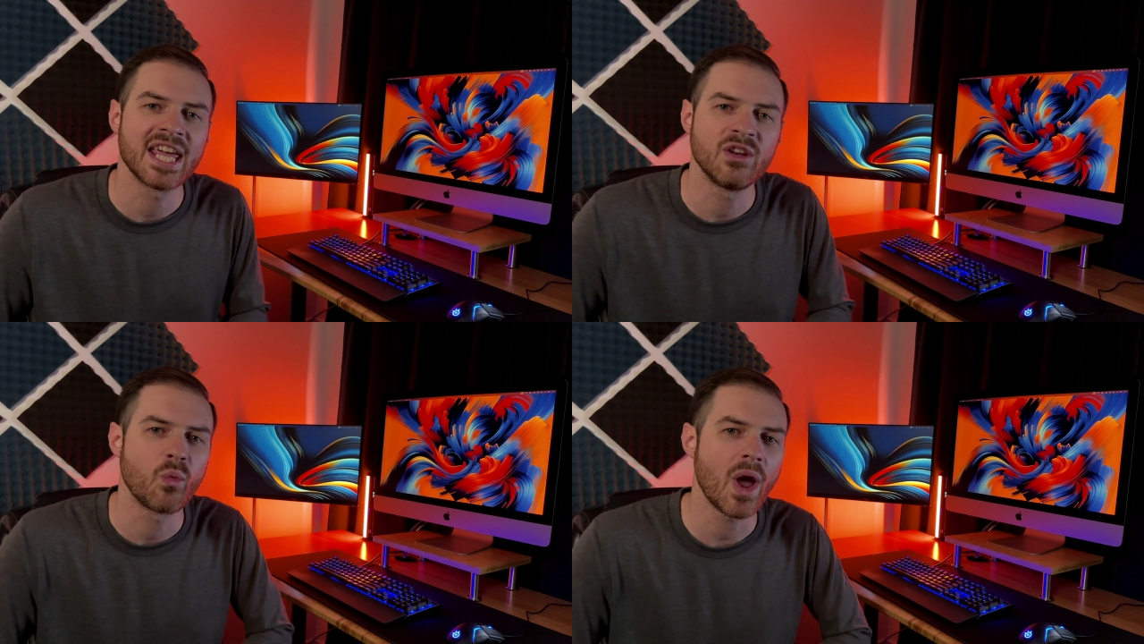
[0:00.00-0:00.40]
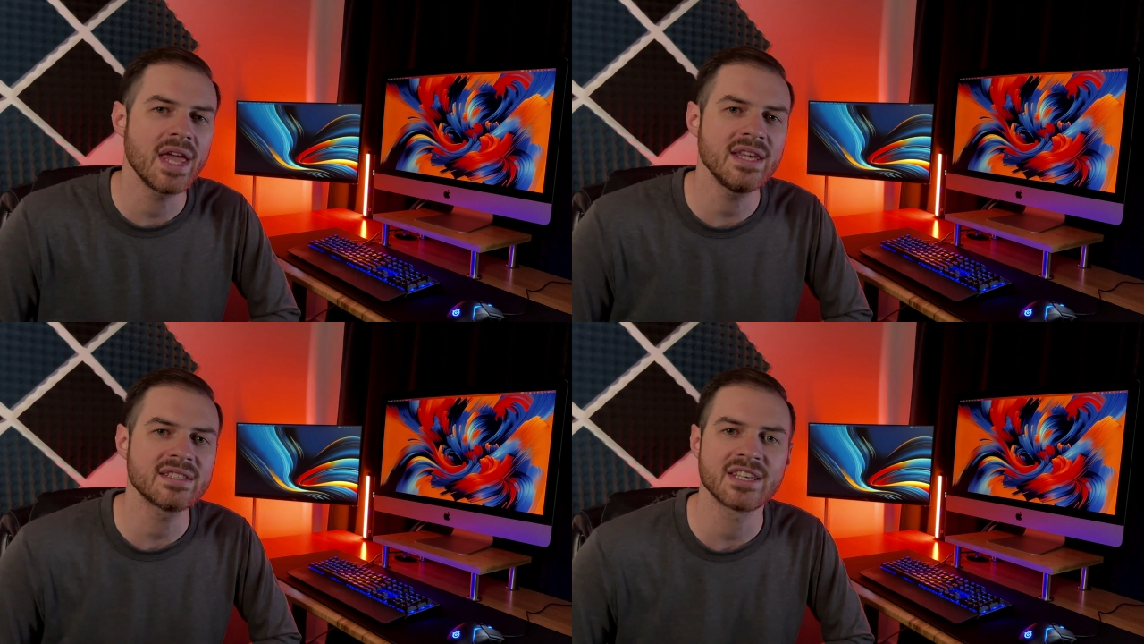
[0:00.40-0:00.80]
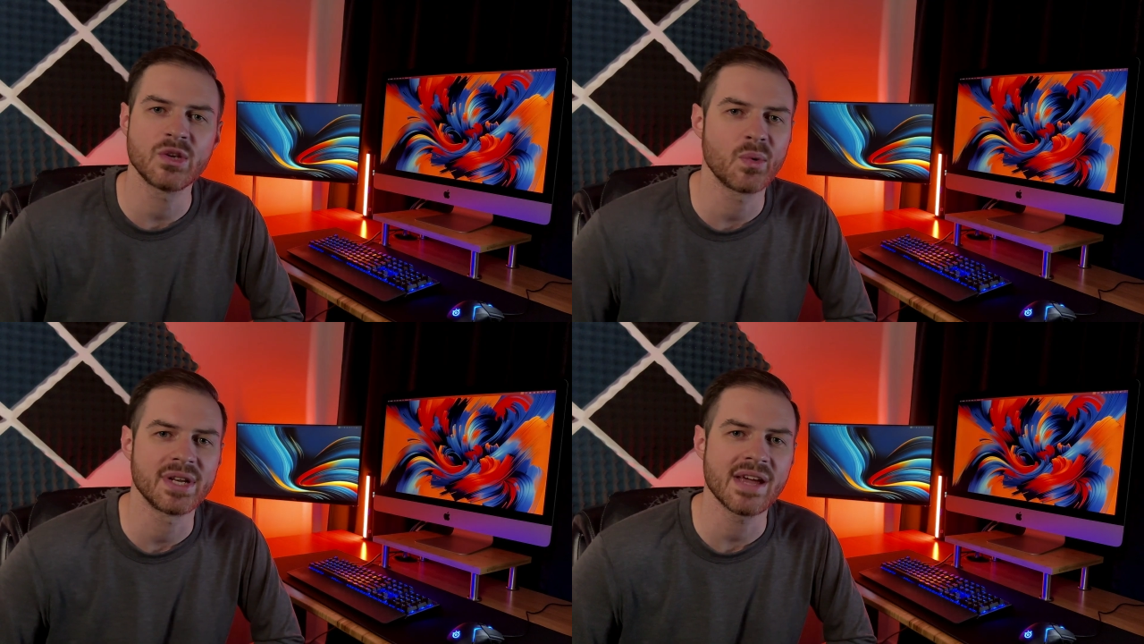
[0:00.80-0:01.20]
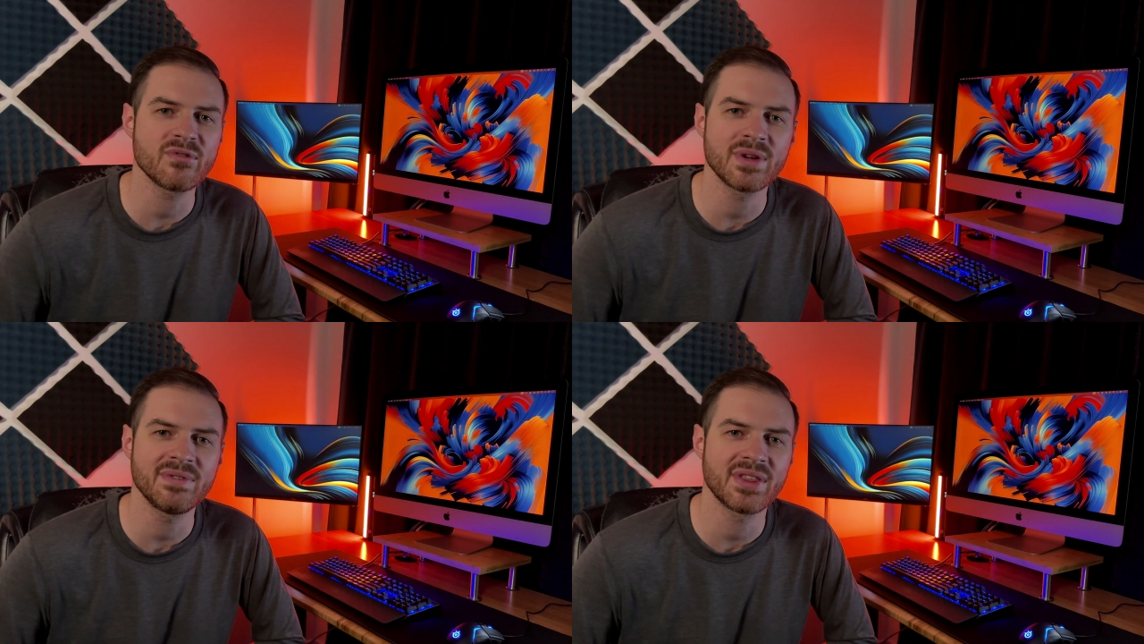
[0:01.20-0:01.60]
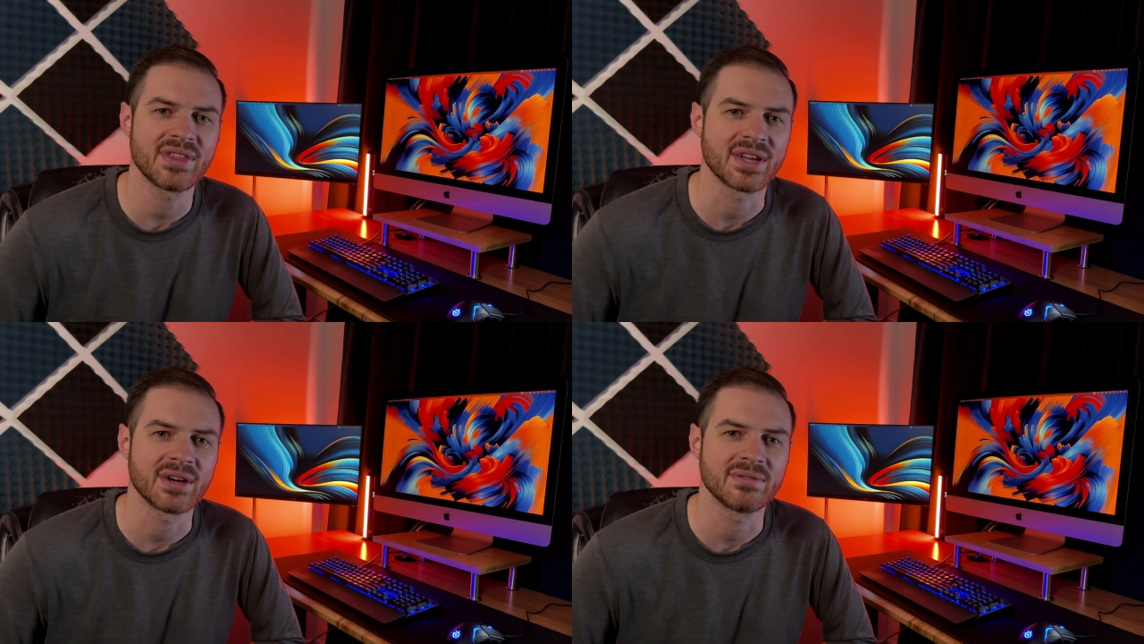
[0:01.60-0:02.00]
in ways that you would never even
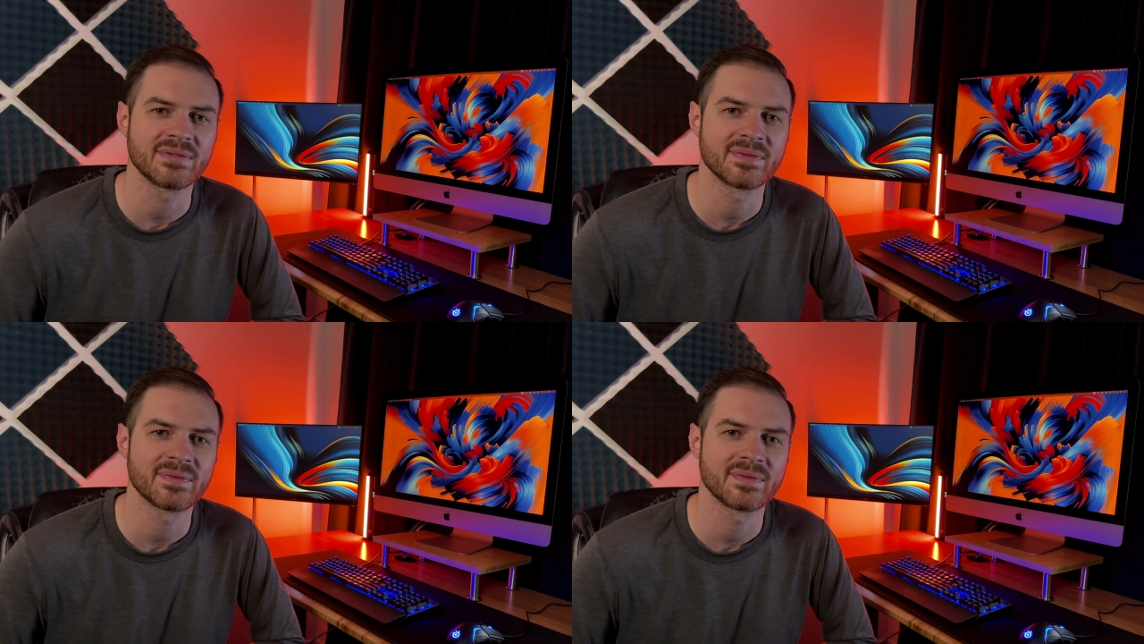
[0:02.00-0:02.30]
think of.